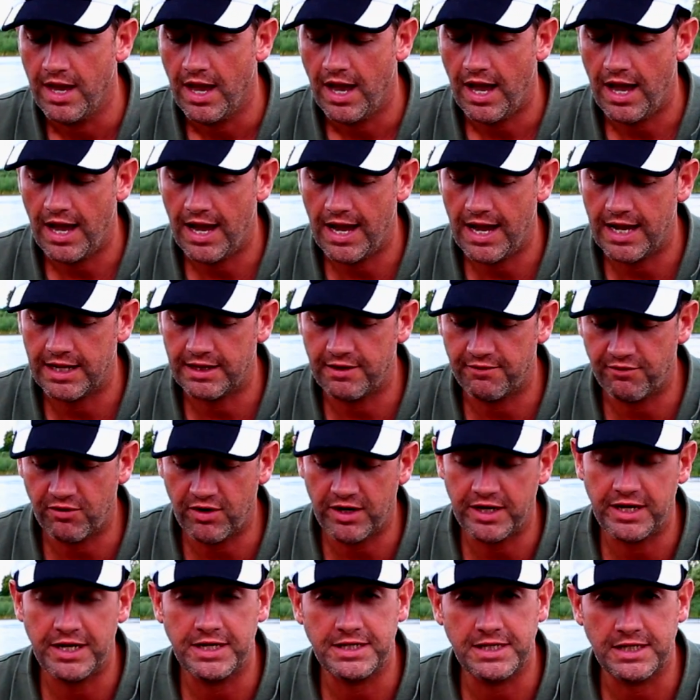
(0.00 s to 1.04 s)
They're very
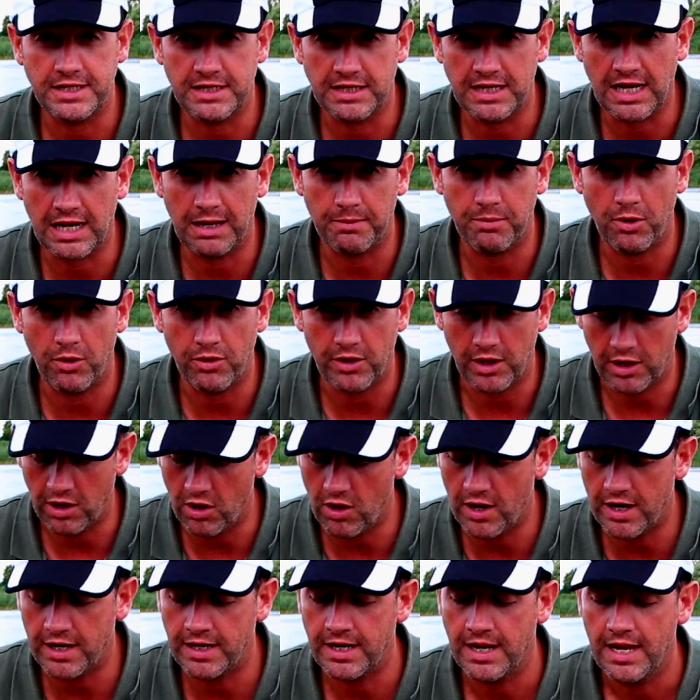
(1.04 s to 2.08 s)
easy to clip on the
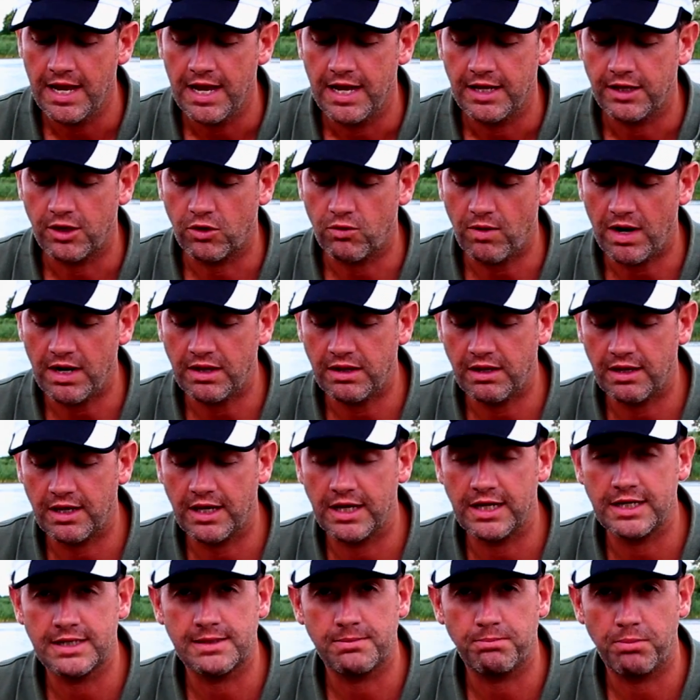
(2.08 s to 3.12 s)
line. The great thing
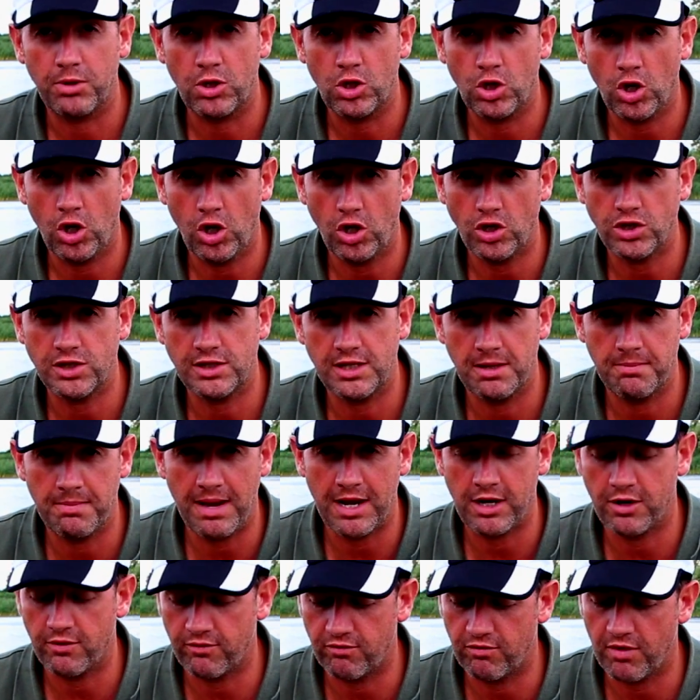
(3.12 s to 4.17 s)
is, because they're
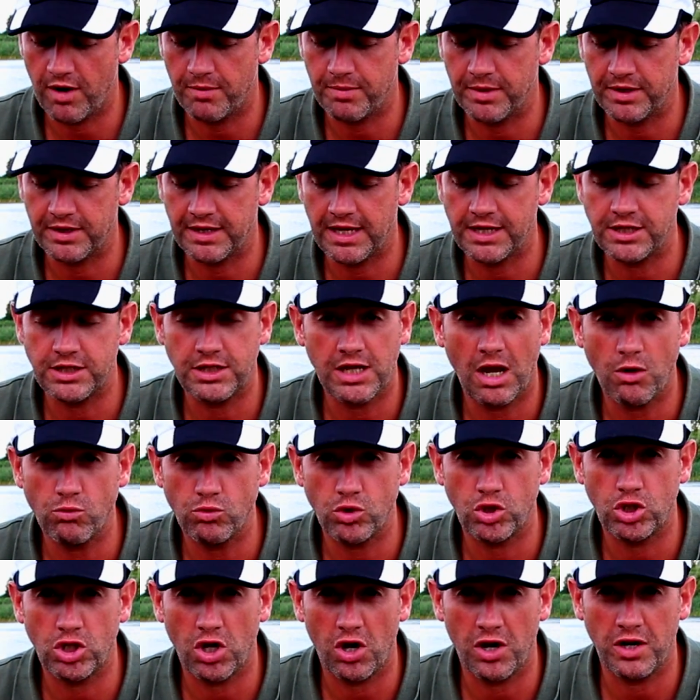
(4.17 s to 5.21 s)
made of rubber, they don't
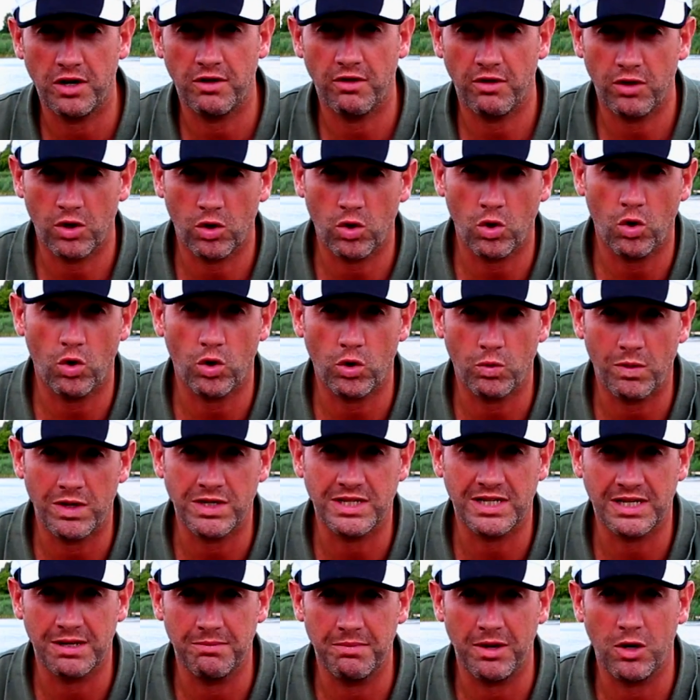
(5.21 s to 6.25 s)
shine. The quarter ones
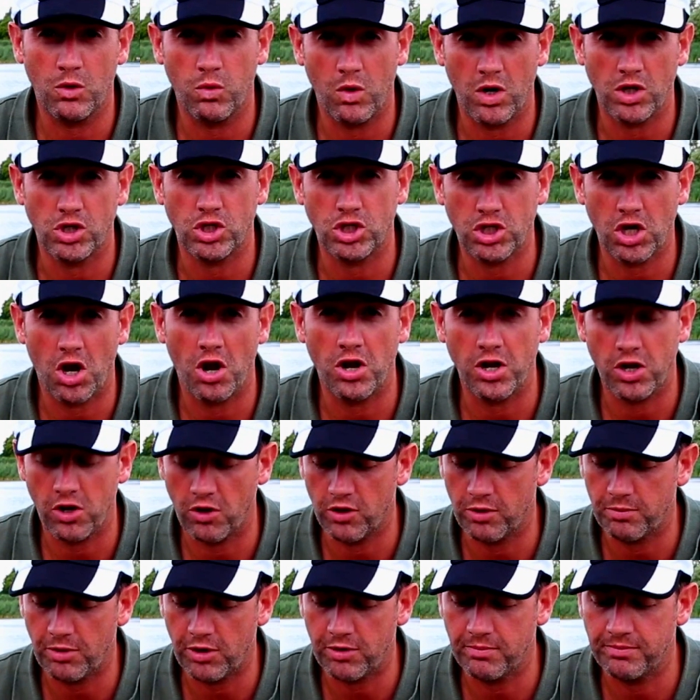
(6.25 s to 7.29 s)
can be quite shiny on
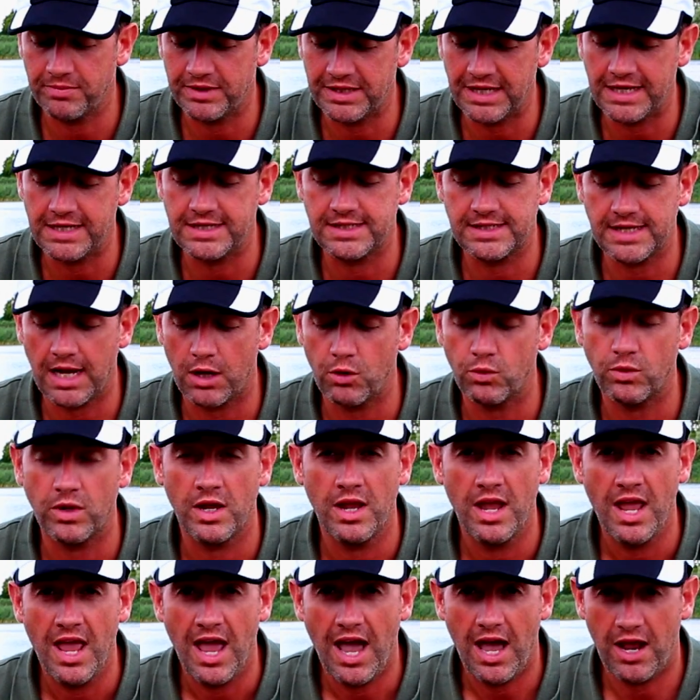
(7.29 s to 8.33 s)
the bottom, these don't,
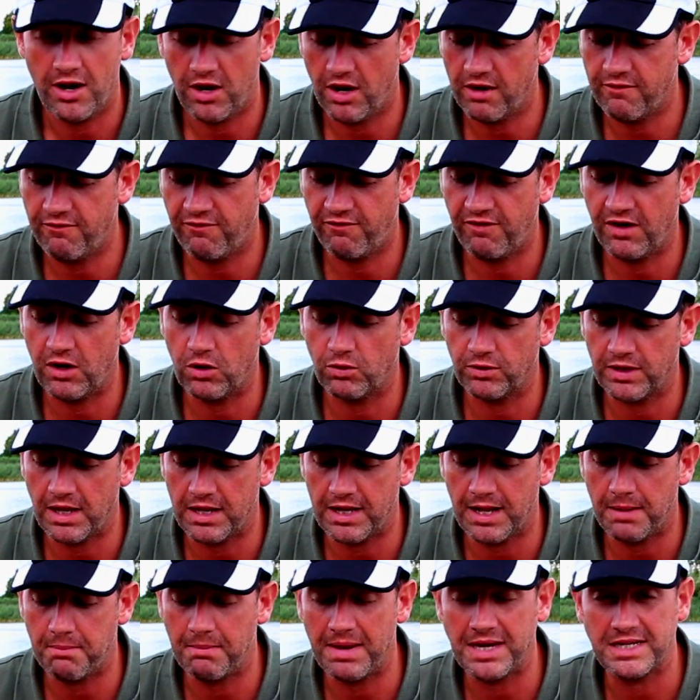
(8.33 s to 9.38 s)
and I feel
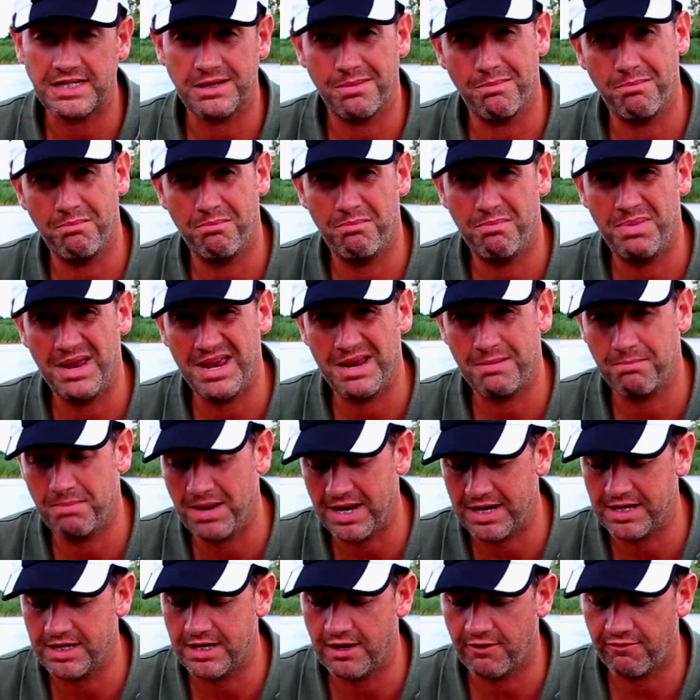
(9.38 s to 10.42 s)
that makes a
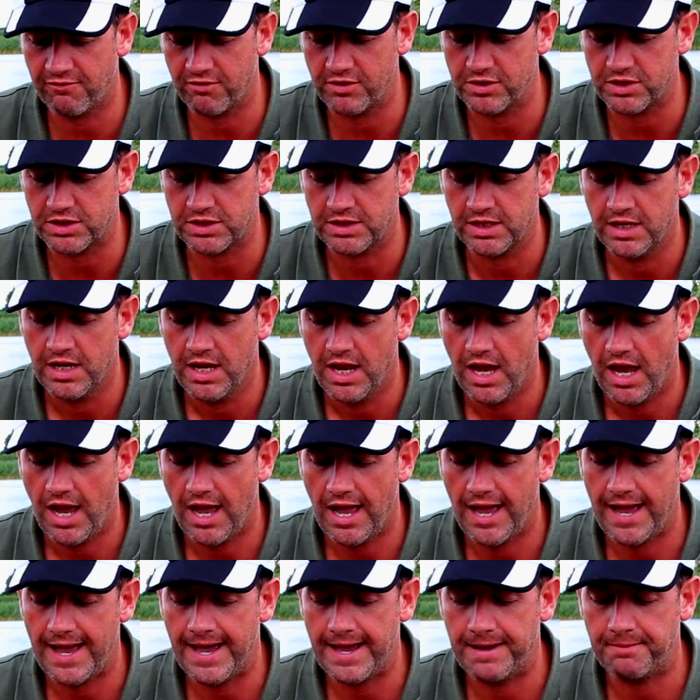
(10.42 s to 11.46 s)
big difference
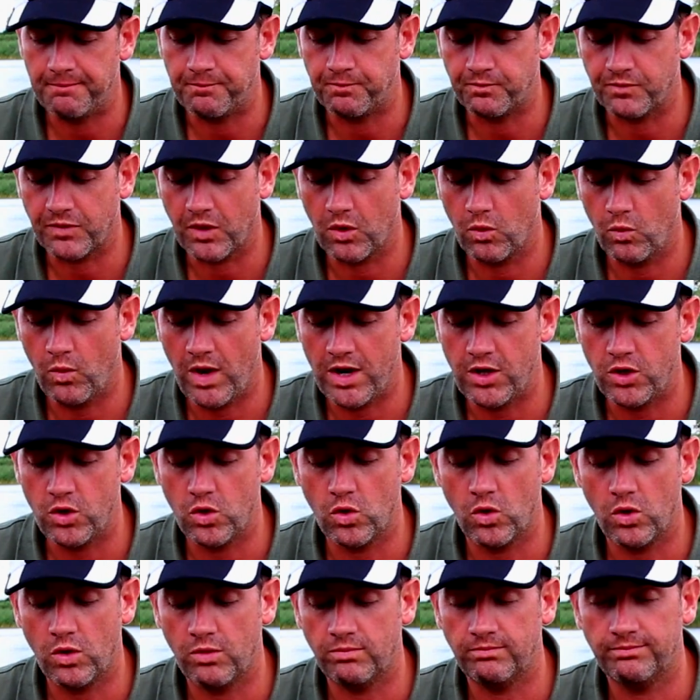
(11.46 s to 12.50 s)
when
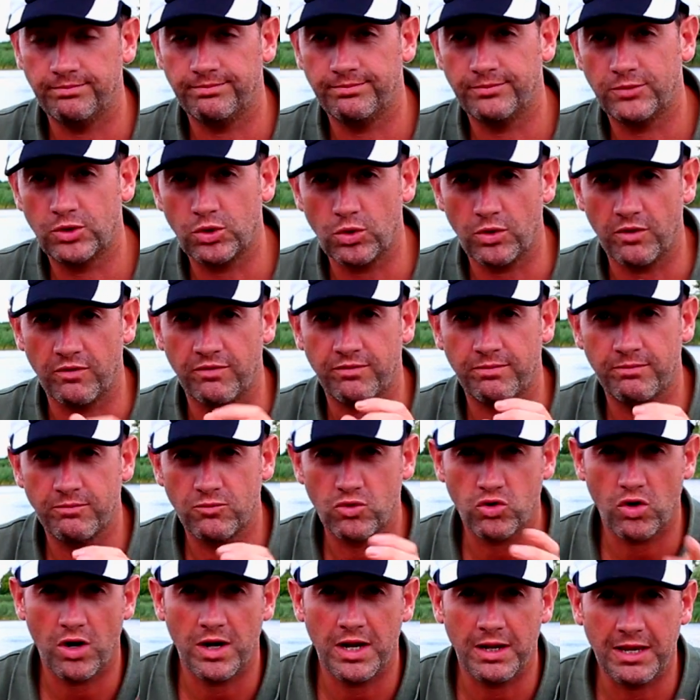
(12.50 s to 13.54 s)
you're sort of
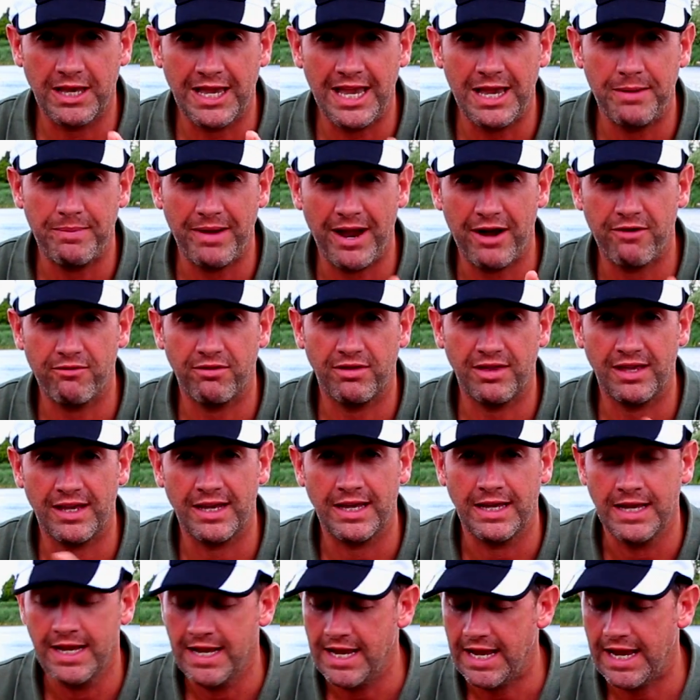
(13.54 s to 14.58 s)
trying to keep everything
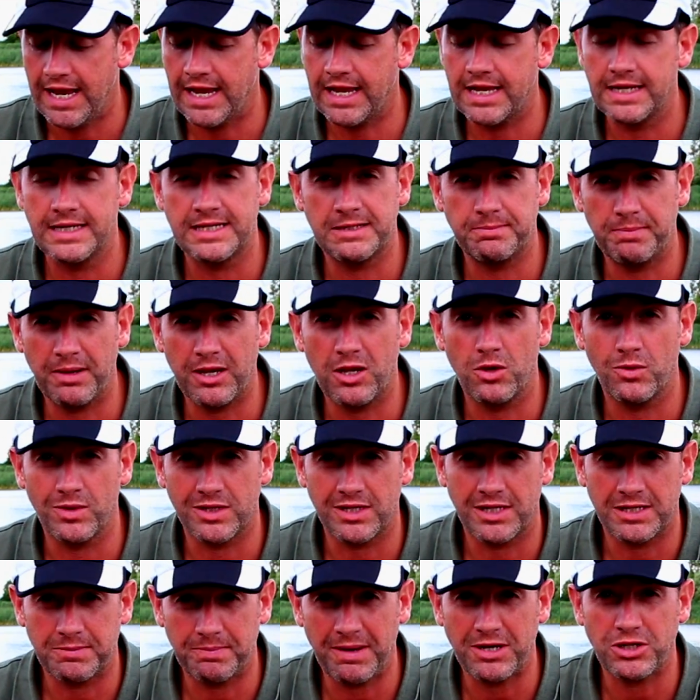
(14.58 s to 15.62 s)
inconspicuous,
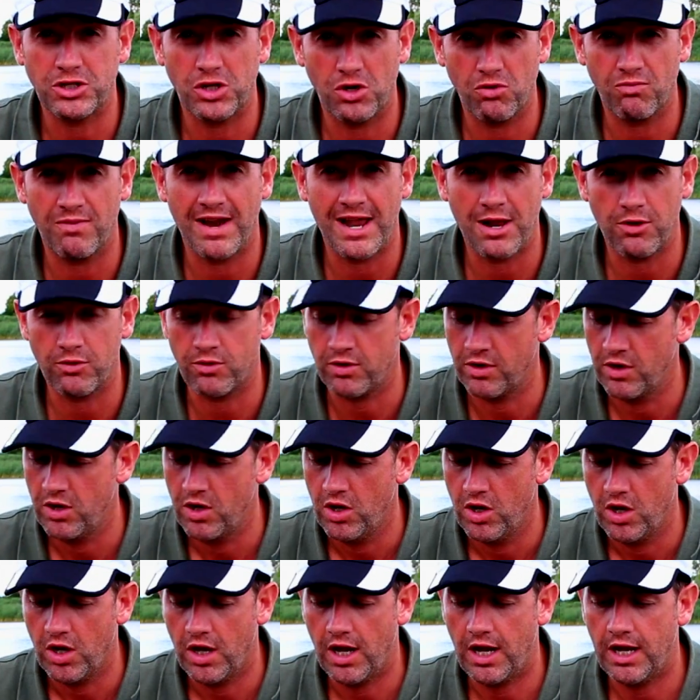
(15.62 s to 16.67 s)
especially around
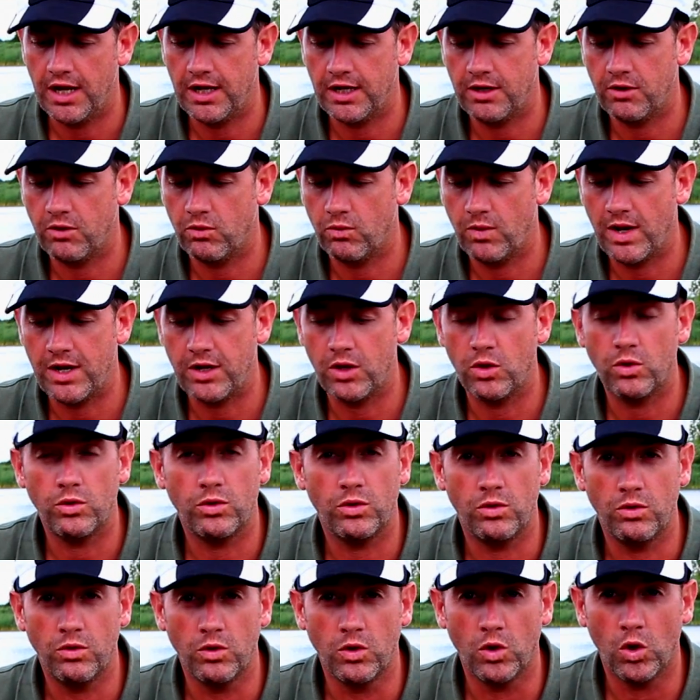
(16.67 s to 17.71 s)
where the
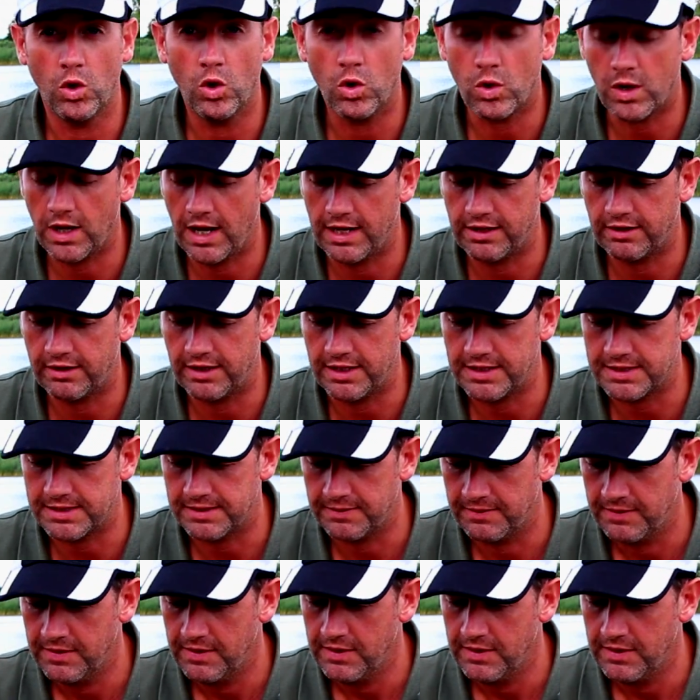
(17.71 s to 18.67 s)
hook length is.